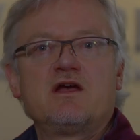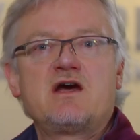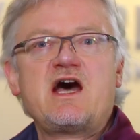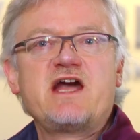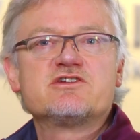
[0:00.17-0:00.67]

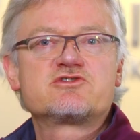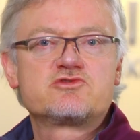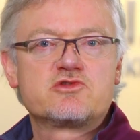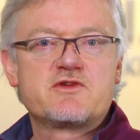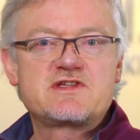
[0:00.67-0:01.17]
Hi, Dr.
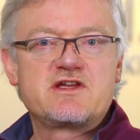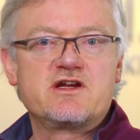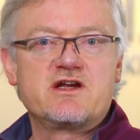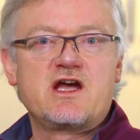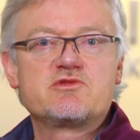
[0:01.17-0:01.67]
Turowski
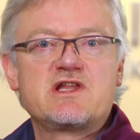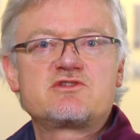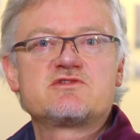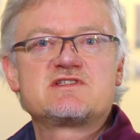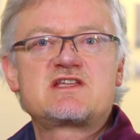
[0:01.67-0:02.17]
here. I would like
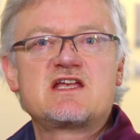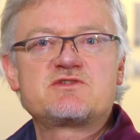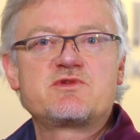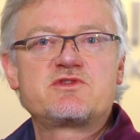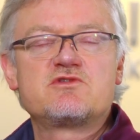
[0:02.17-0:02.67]
to discuss
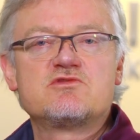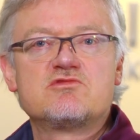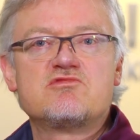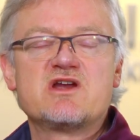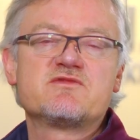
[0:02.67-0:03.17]
with you
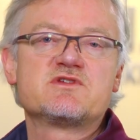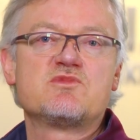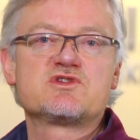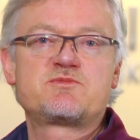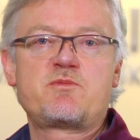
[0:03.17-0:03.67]
one of the
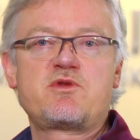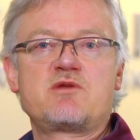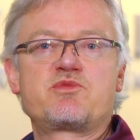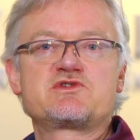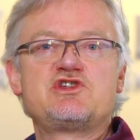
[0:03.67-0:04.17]
most popular
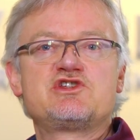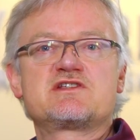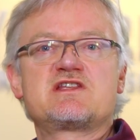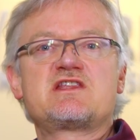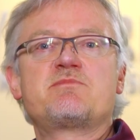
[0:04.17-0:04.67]
procedures
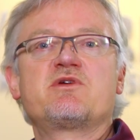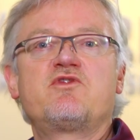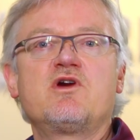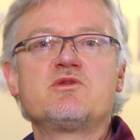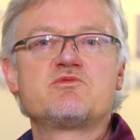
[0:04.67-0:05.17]
that I
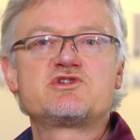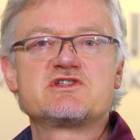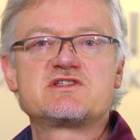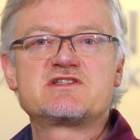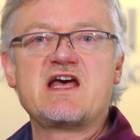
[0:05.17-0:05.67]
perform, which
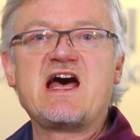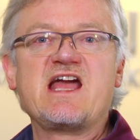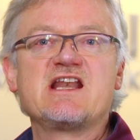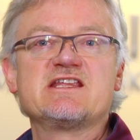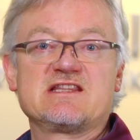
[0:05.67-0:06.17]
is
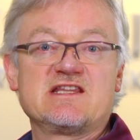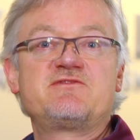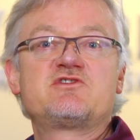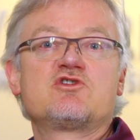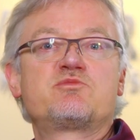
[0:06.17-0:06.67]
eyelid
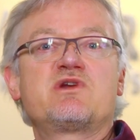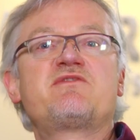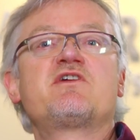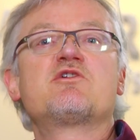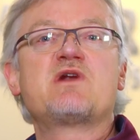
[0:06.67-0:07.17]
lift or
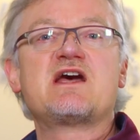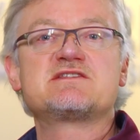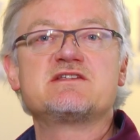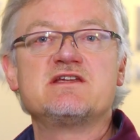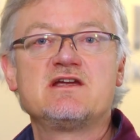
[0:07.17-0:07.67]

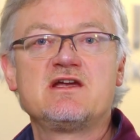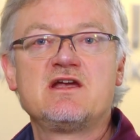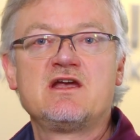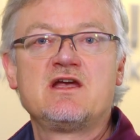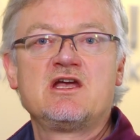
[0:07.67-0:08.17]
blepharoplasty.
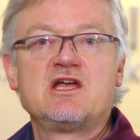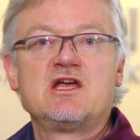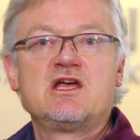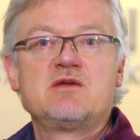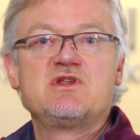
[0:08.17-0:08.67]

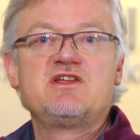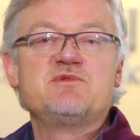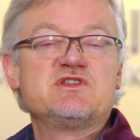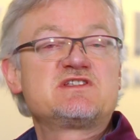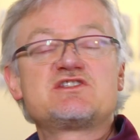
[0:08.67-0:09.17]
Believe me,
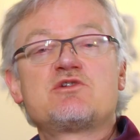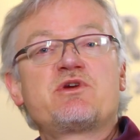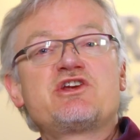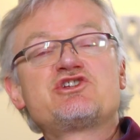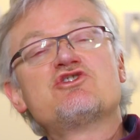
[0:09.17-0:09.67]
this is
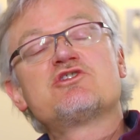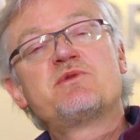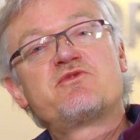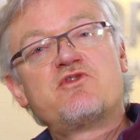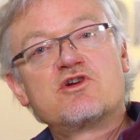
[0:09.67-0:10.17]
operation not
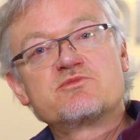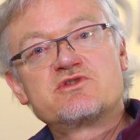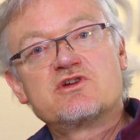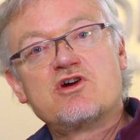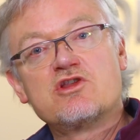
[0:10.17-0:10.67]
performed
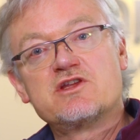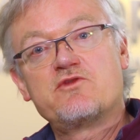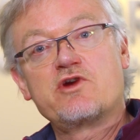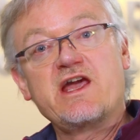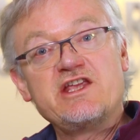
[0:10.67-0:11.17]
only
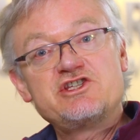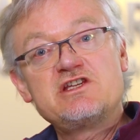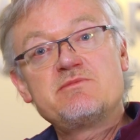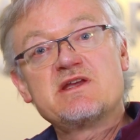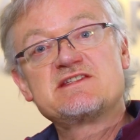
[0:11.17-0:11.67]
for
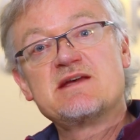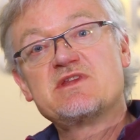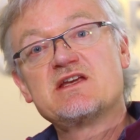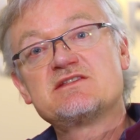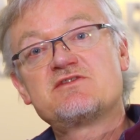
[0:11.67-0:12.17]
aging, but
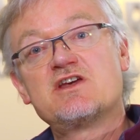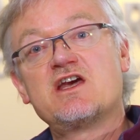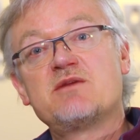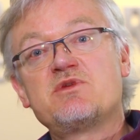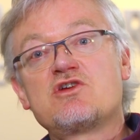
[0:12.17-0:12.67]
sometimes
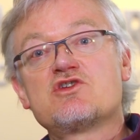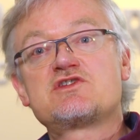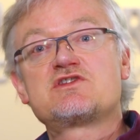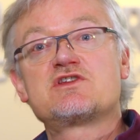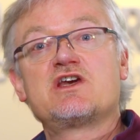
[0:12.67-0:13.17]

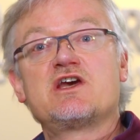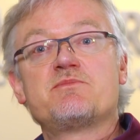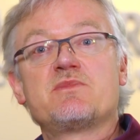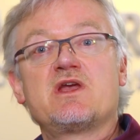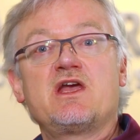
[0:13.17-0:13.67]
because
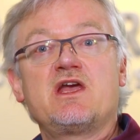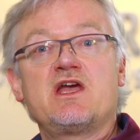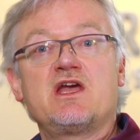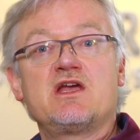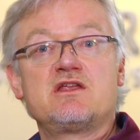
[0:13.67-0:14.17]

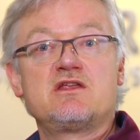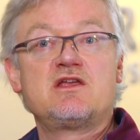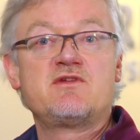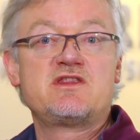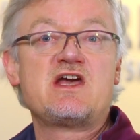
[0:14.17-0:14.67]

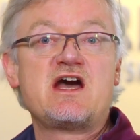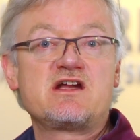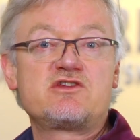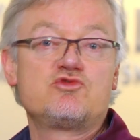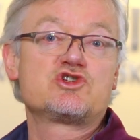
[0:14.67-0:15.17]
even young,
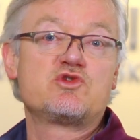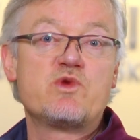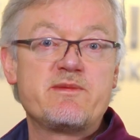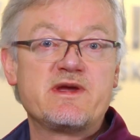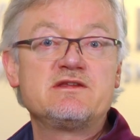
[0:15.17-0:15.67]
usually
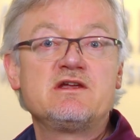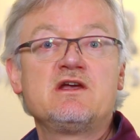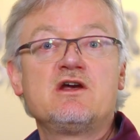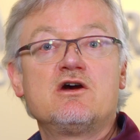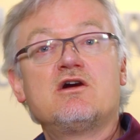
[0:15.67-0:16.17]
women
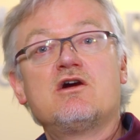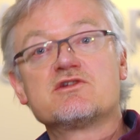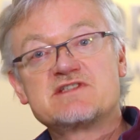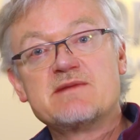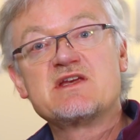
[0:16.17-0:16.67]
or
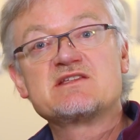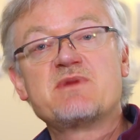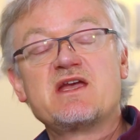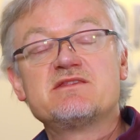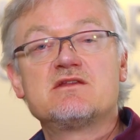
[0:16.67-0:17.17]
sometimes
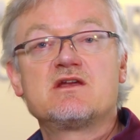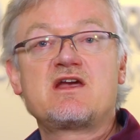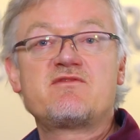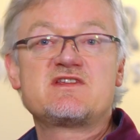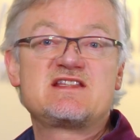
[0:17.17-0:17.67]
men,
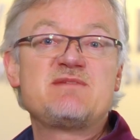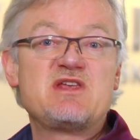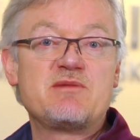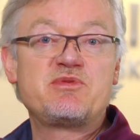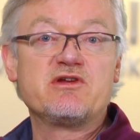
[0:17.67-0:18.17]
have a
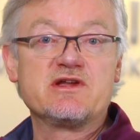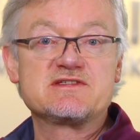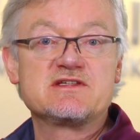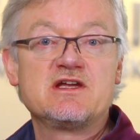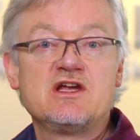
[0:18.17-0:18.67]
sleepy
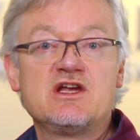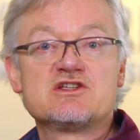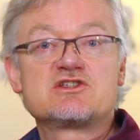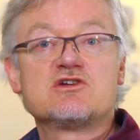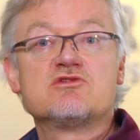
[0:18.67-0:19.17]
appearance.
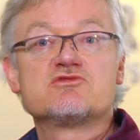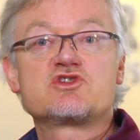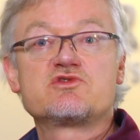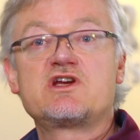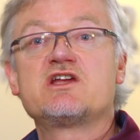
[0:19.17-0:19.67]
So
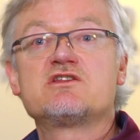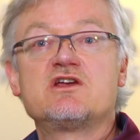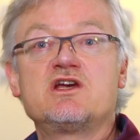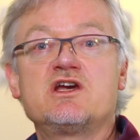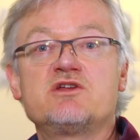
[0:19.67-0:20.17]
there
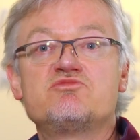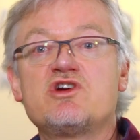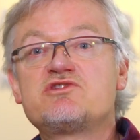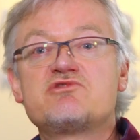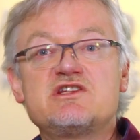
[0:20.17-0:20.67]
are
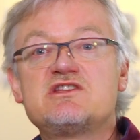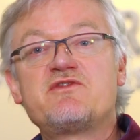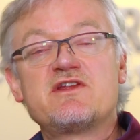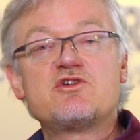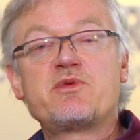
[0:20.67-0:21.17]
not really
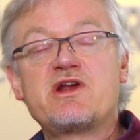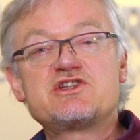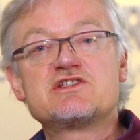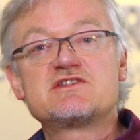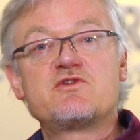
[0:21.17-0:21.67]
different
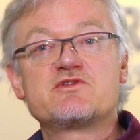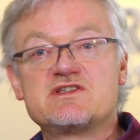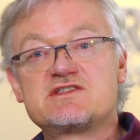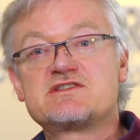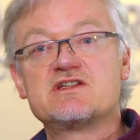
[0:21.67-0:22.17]
operations for
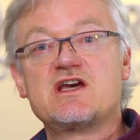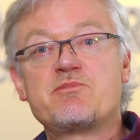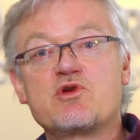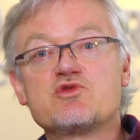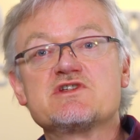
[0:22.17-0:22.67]
these
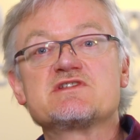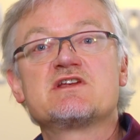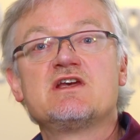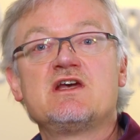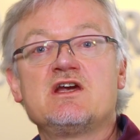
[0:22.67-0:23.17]
approaches.
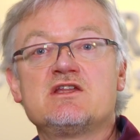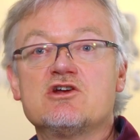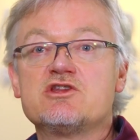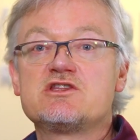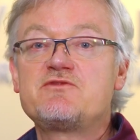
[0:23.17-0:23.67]
The
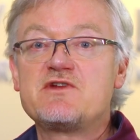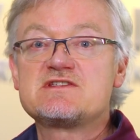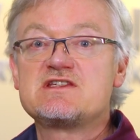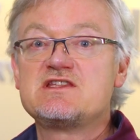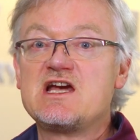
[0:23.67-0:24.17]
only
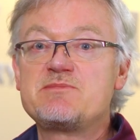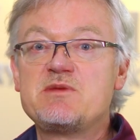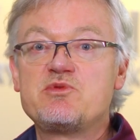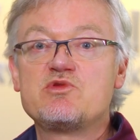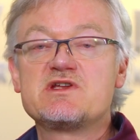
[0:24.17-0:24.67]
difference in young
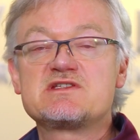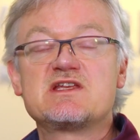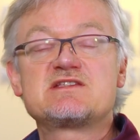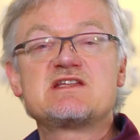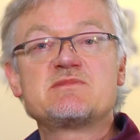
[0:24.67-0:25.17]
people is
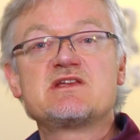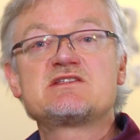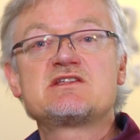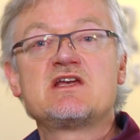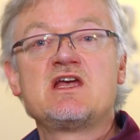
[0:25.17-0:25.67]
that
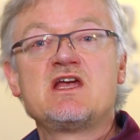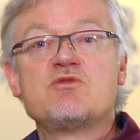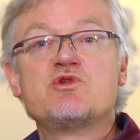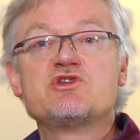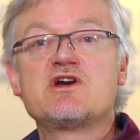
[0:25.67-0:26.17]
sometimes
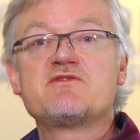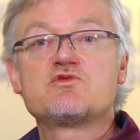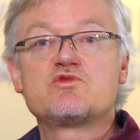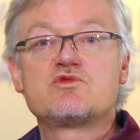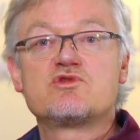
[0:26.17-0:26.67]
we don't have
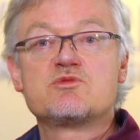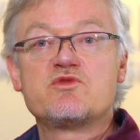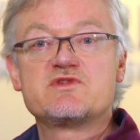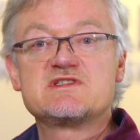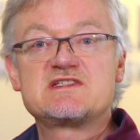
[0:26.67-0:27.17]
to
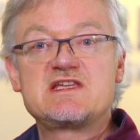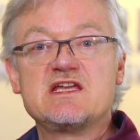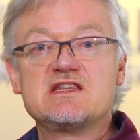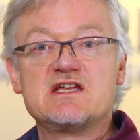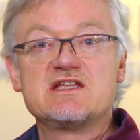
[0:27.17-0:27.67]
remove the
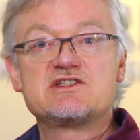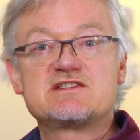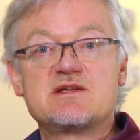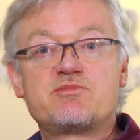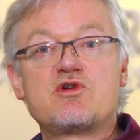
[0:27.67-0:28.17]
skin and
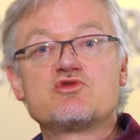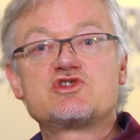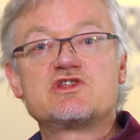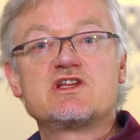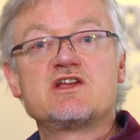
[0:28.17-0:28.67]
just approach
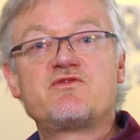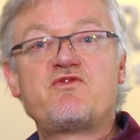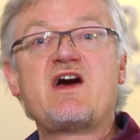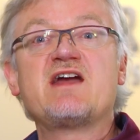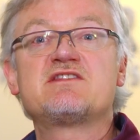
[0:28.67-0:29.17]
the
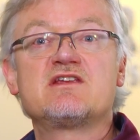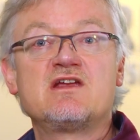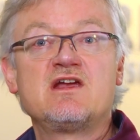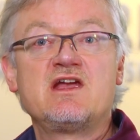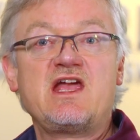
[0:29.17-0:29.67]
fat
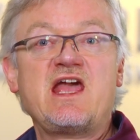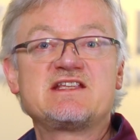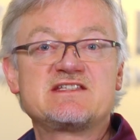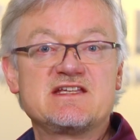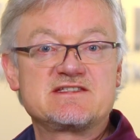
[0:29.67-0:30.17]

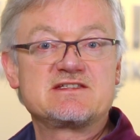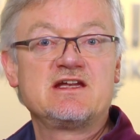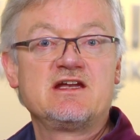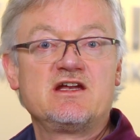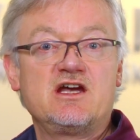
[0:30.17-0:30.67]
excess
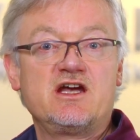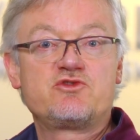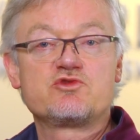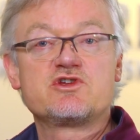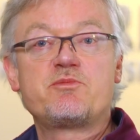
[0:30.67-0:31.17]

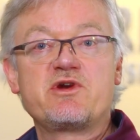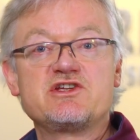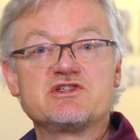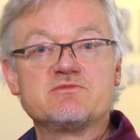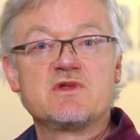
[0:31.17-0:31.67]
through the
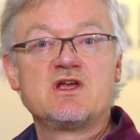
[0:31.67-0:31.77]
operation.